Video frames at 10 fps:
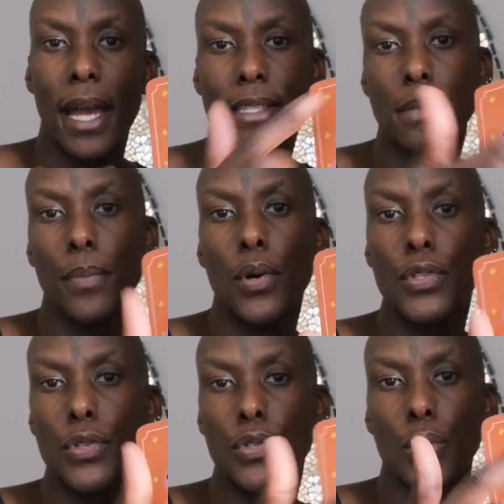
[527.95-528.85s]
As
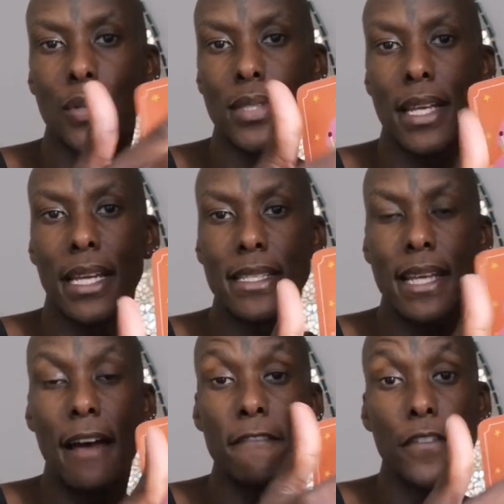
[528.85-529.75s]
opposed to Source saying it's
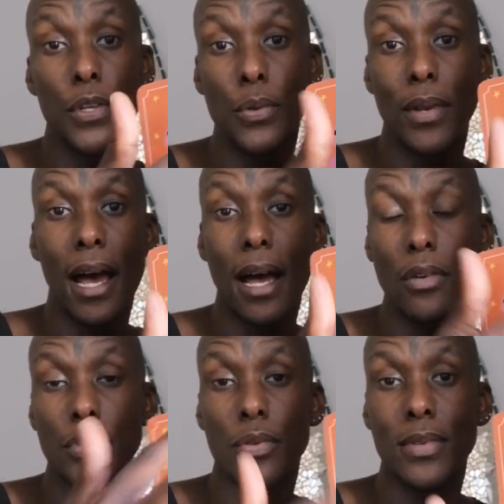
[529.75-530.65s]
time for you
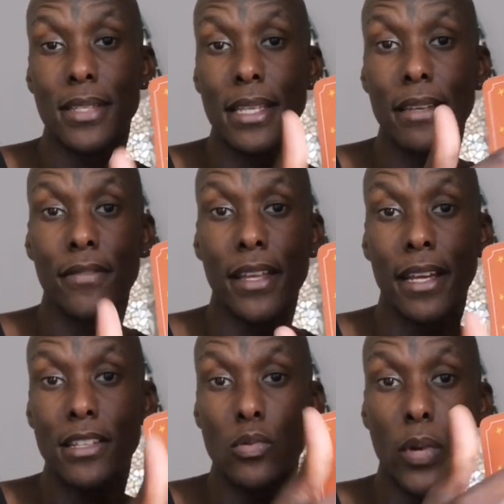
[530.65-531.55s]
now to receive
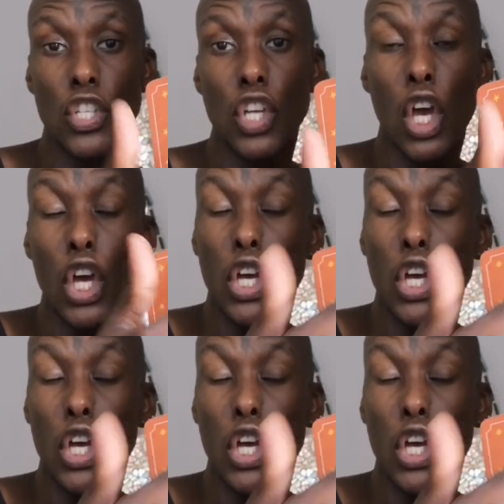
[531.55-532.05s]
things which